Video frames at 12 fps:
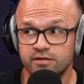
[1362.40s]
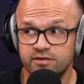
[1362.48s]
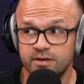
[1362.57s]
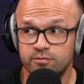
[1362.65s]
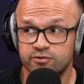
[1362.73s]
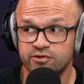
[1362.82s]

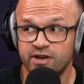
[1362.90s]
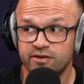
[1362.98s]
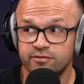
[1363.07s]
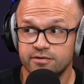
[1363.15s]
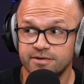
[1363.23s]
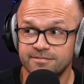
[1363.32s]
steep
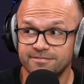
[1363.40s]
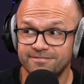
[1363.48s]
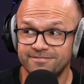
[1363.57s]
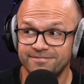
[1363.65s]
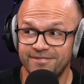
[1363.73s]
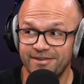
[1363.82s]
trajectory
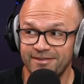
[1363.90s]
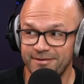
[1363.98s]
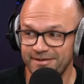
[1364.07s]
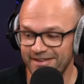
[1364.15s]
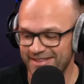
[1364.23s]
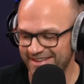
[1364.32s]
on
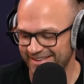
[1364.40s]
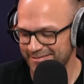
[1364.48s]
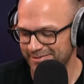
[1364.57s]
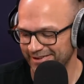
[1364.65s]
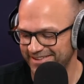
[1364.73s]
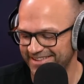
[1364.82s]
the
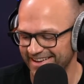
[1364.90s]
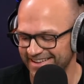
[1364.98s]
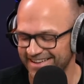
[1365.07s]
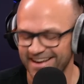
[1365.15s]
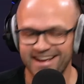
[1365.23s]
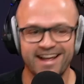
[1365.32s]
plus
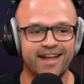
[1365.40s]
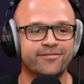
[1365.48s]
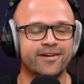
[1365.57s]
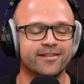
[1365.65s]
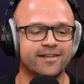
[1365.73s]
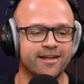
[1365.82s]
side. It
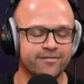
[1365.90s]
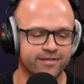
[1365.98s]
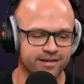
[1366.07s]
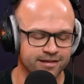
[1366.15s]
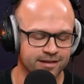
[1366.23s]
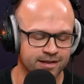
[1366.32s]
felt
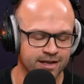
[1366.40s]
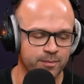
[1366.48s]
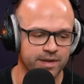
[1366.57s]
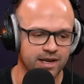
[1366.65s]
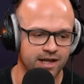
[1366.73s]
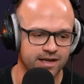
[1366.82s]
a little
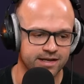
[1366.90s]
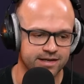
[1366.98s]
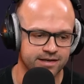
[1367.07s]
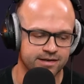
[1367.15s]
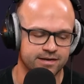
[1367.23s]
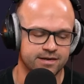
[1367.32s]
bit like
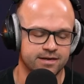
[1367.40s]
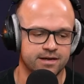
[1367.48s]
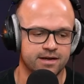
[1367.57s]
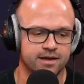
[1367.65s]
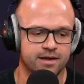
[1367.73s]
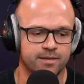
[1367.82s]

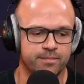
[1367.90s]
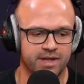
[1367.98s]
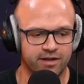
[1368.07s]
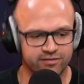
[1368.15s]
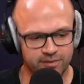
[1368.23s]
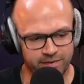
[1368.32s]

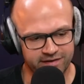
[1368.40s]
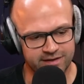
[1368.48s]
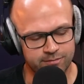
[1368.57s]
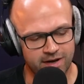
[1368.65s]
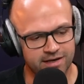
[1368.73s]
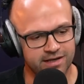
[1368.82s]
Bielsa basically
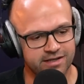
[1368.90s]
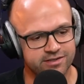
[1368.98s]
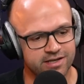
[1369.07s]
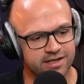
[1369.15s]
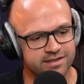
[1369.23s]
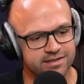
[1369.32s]
ran Leeds
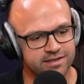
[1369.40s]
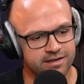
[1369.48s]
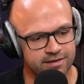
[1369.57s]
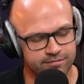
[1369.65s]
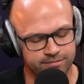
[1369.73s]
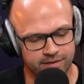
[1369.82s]
United.
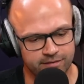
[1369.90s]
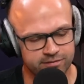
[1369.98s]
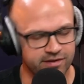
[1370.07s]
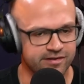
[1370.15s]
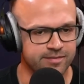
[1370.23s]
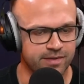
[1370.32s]
I was
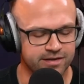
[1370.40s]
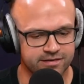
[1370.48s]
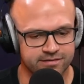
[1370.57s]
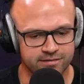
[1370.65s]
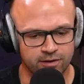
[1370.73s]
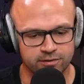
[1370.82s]
listening back to
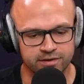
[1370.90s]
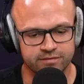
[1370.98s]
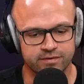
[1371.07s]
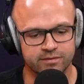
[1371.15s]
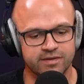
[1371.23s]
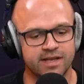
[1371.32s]
the old
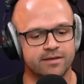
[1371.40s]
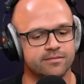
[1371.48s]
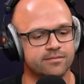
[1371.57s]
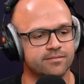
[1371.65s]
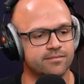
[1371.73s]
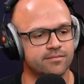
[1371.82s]
interviews. He
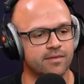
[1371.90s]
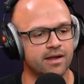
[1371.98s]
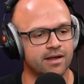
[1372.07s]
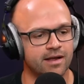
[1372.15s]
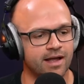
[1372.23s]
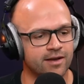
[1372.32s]

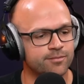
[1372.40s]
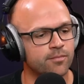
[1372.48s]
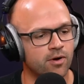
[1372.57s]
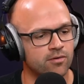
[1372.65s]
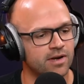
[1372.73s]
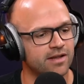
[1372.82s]
had
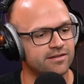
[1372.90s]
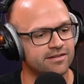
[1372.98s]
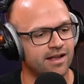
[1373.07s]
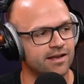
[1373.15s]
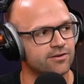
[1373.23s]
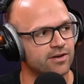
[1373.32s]
more or less his
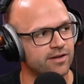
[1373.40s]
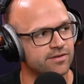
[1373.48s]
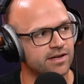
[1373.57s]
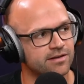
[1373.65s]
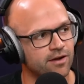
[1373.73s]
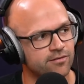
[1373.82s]
hand on
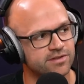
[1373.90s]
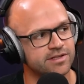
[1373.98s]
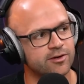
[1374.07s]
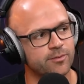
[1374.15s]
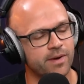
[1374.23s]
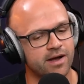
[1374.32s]
every
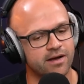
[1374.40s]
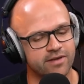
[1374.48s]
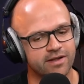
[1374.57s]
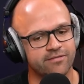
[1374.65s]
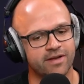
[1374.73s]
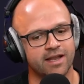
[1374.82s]
single part of
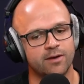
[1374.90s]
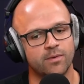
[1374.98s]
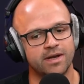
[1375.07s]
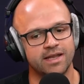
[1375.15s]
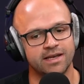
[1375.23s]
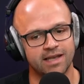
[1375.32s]
it. It felt like
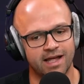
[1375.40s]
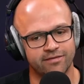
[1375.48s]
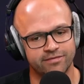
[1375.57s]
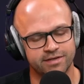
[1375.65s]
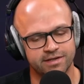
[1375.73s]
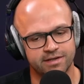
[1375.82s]
when he
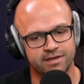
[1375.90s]
left,